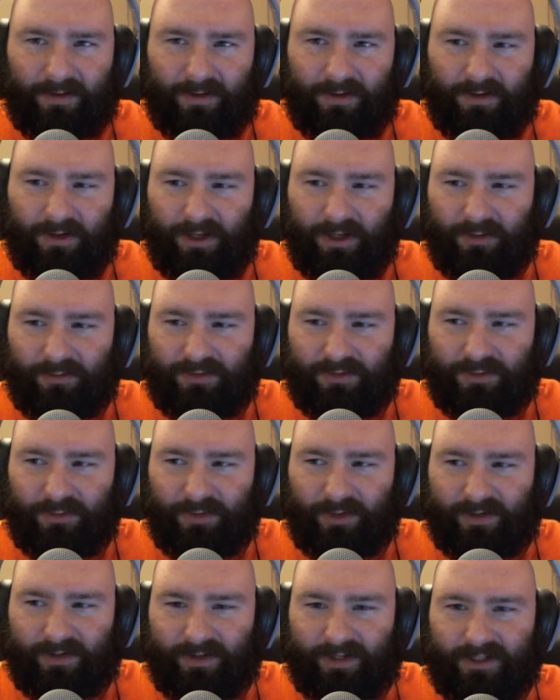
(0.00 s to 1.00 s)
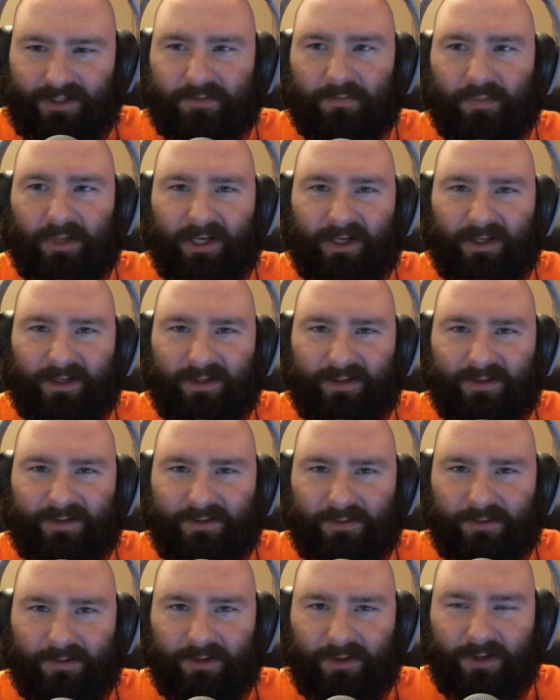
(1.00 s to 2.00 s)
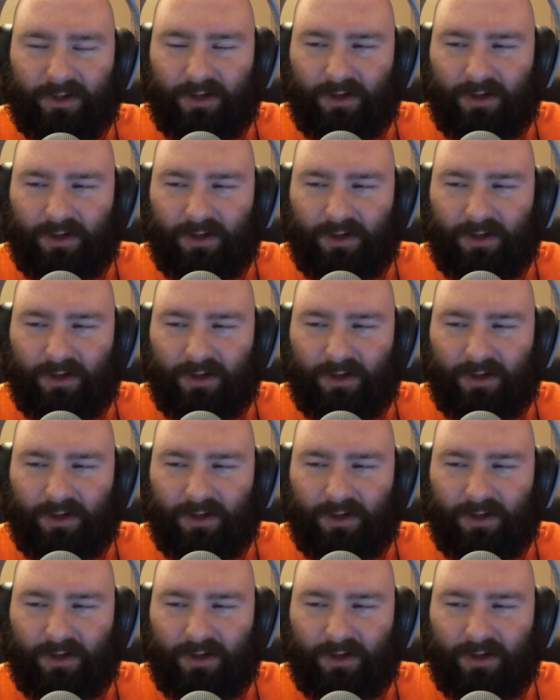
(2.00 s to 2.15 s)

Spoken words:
I was doing Let's Plays